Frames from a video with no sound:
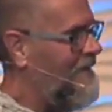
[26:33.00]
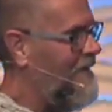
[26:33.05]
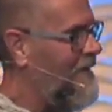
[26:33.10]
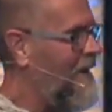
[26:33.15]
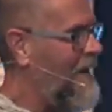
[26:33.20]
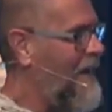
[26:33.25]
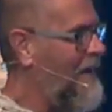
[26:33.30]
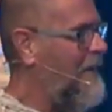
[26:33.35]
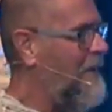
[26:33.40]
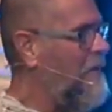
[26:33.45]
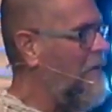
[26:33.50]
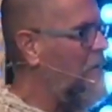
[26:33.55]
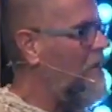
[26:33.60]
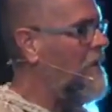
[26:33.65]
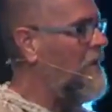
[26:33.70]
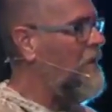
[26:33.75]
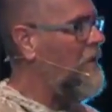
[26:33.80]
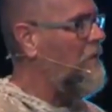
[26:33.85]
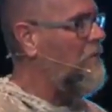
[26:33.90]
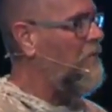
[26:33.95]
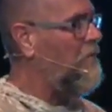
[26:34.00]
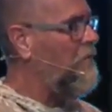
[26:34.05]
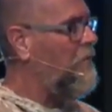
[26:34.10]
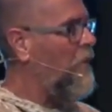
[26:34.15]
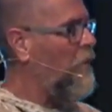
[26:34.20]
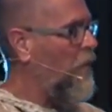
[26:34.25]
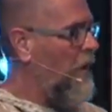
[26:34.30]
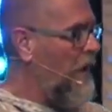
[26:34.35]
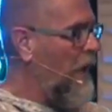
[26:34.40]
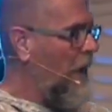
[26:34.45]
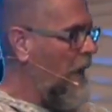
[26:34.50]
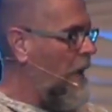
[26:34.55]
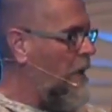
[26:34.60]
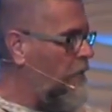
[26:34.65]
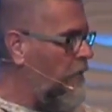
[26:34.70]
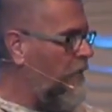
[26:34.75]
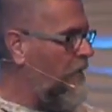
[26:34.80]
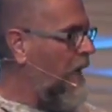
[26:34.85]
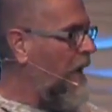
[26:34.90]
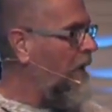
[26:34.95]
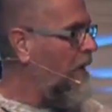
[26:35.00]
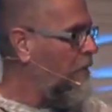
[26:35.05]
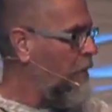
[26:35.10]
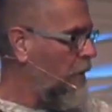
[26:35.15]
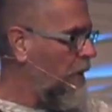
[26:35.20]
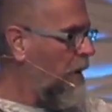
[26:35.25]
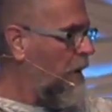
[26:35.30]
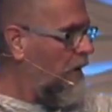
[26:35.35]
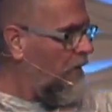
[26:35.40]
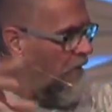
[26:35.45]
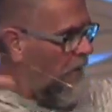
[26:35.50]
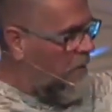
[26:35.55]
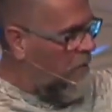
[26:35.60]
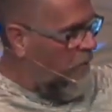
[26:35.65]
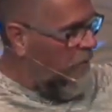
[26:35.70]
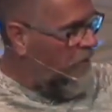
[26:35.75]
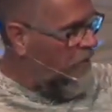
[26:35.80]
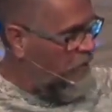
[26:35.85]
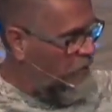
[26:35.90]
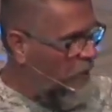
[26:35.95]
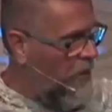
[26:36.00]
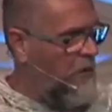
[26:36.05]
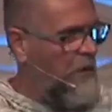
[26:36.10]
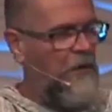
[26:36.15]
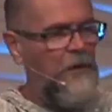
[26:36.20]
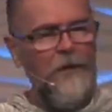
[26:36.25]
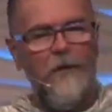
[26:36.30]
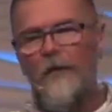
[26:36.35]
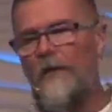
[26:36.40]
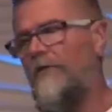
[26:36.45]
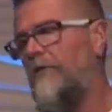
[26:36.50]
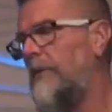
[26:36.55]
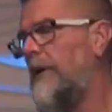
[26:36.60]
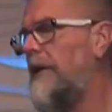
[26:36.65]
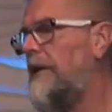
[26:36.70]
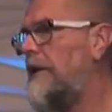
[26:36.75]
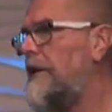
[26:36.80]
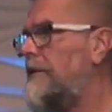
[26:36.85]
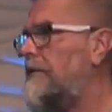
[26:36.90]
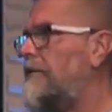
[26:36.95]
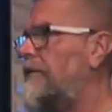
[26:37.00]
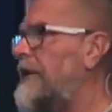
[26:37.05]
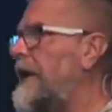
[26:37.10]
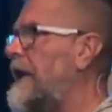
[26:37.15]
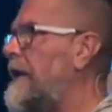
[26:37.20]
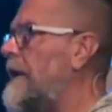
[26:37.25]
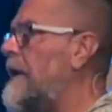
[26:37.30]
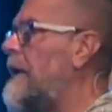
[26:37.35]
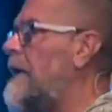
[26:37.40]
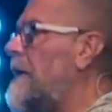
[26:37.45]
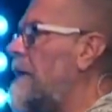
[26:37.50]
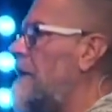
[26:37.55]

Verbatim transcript: All right? But we got to understand if we're going to live unrestricted in this, we got to understand